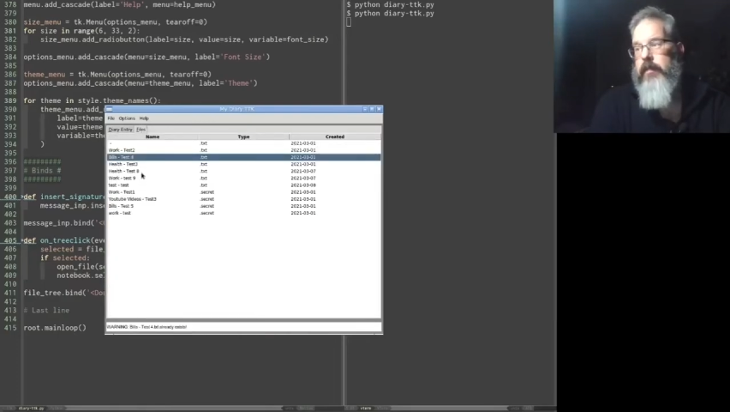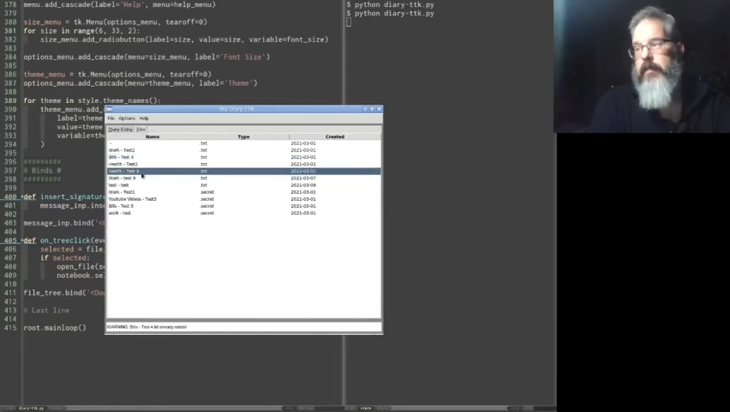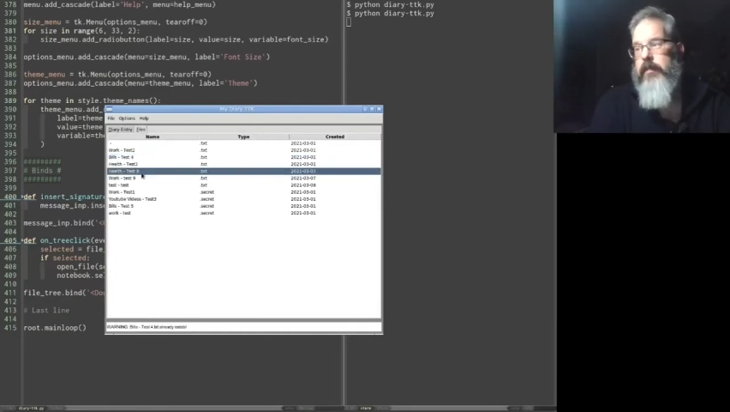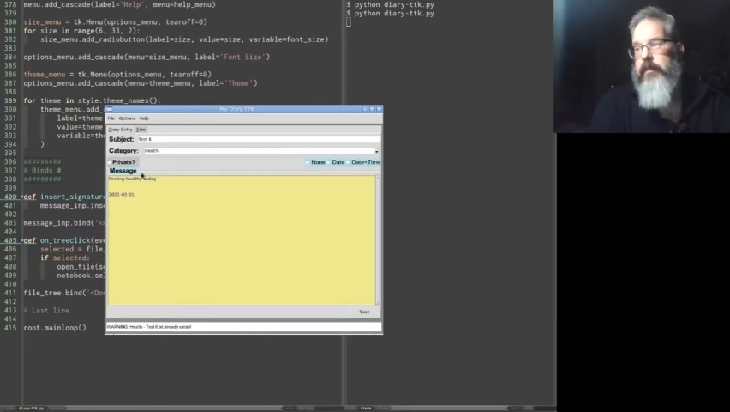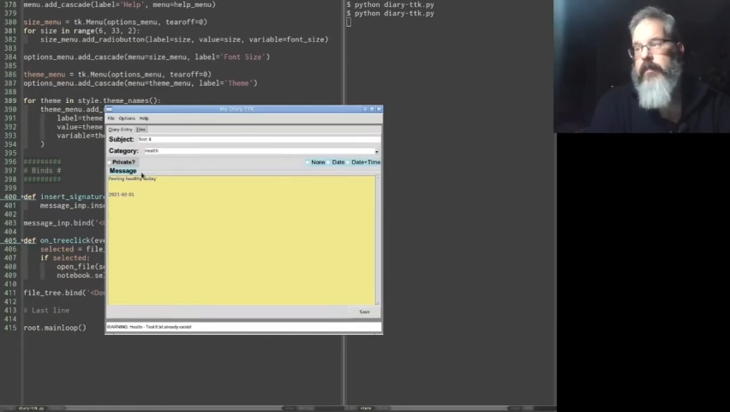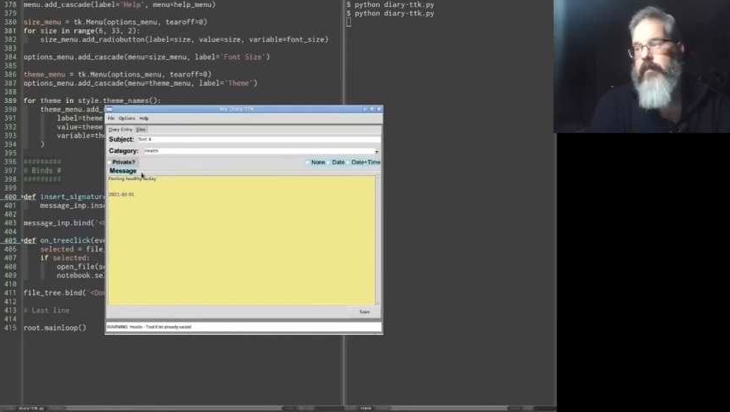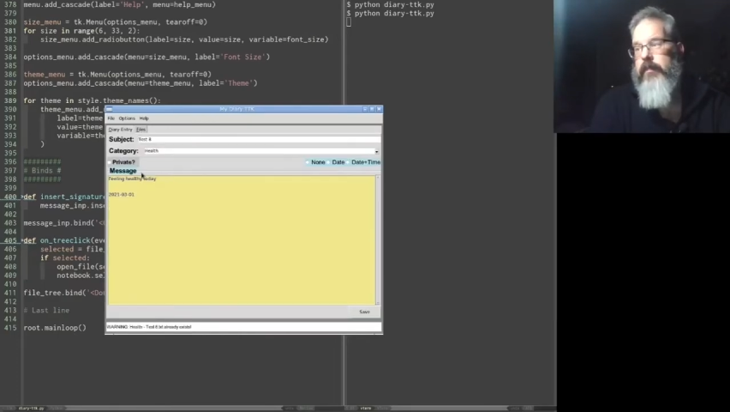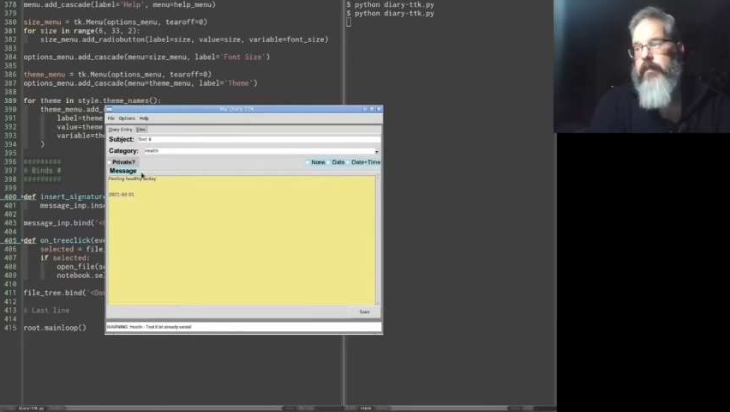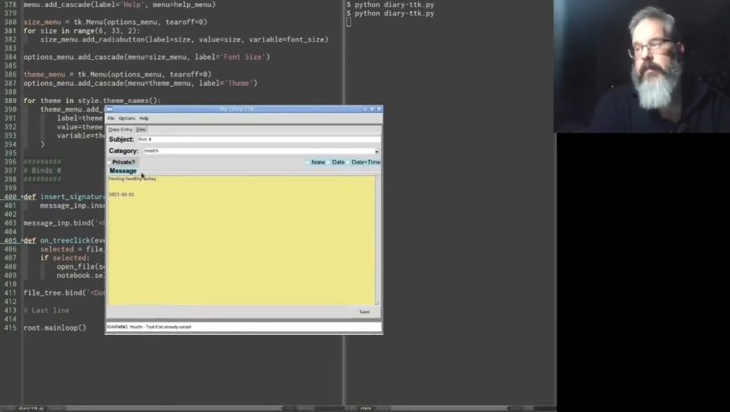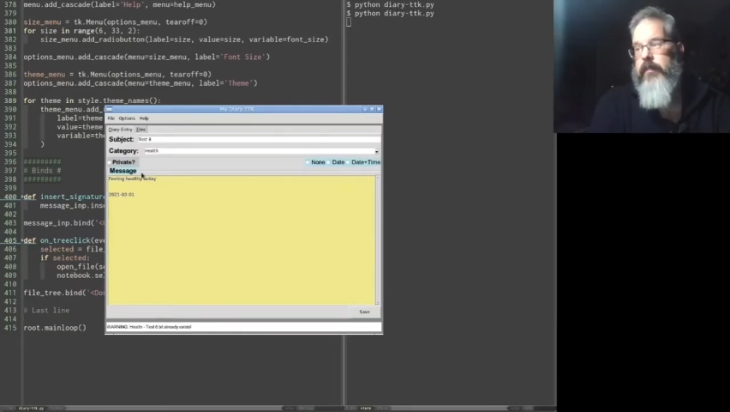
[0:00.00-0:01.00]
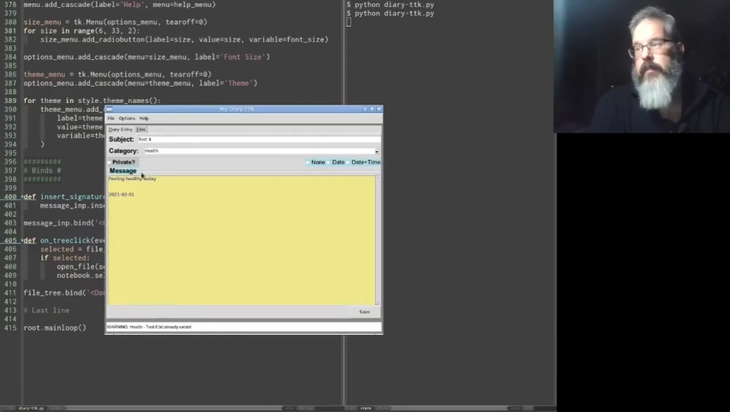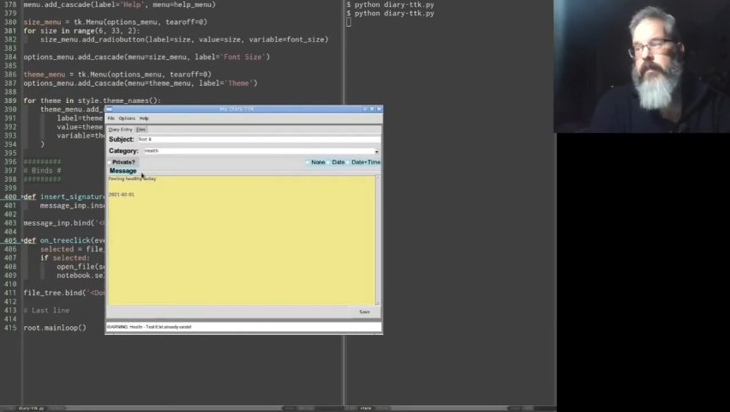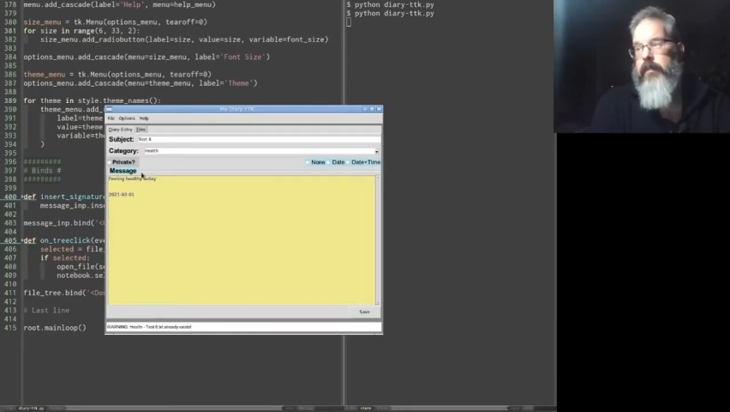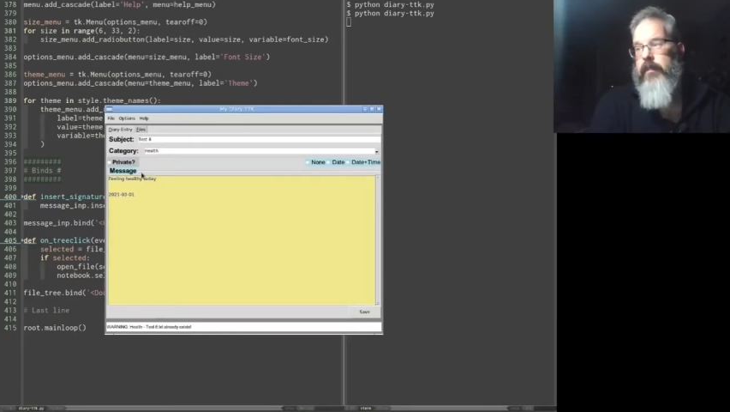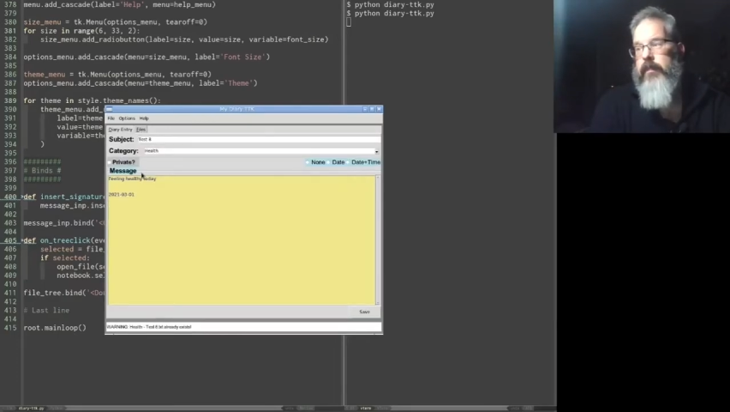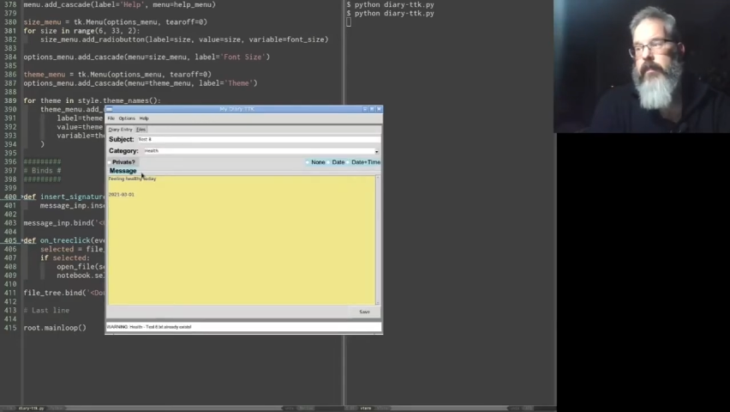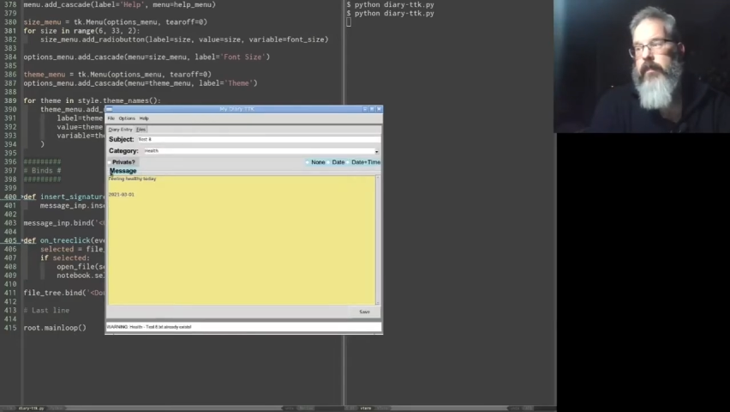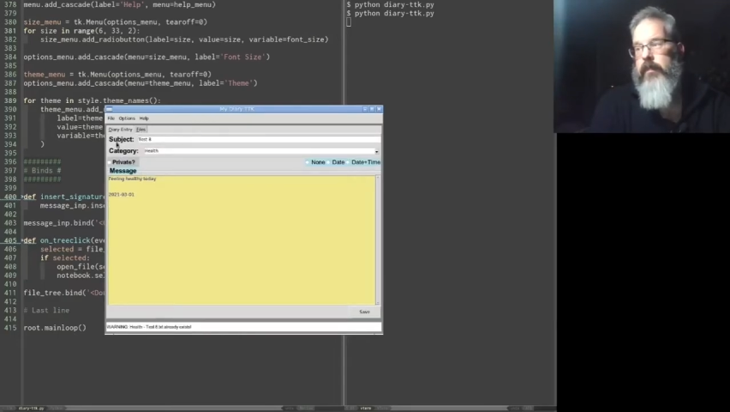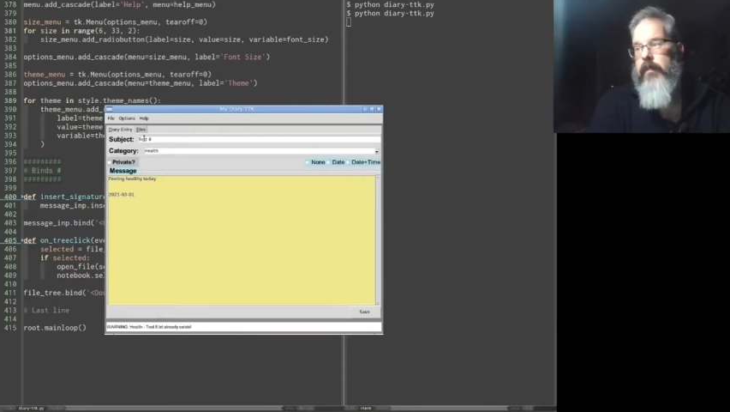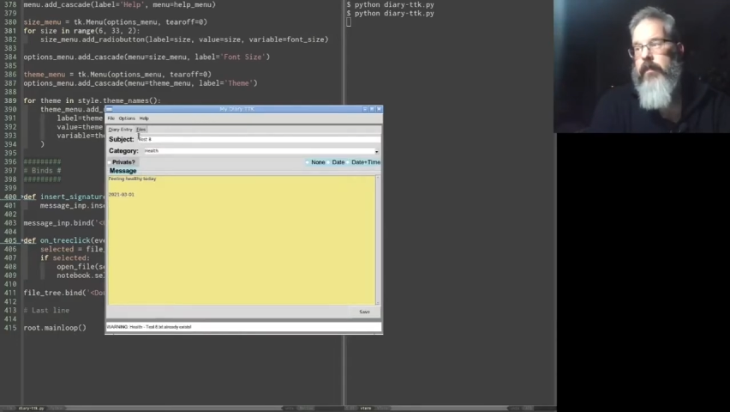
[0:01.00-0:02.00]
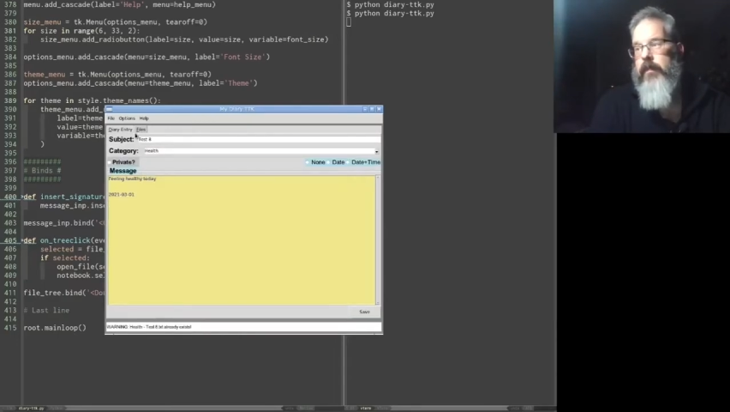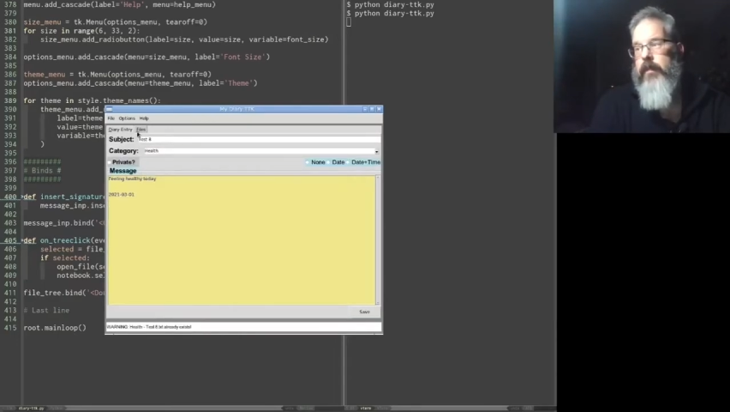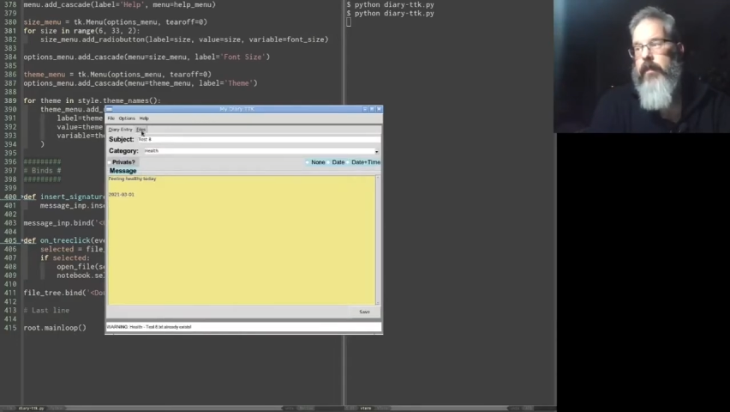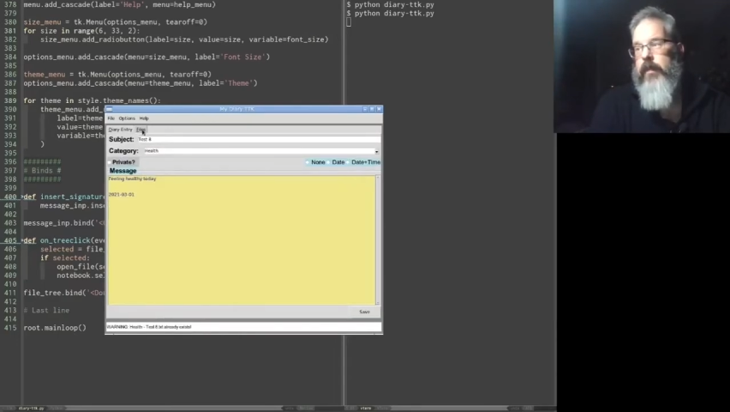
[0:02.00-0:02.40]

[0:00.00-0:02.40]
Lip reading: [no speech]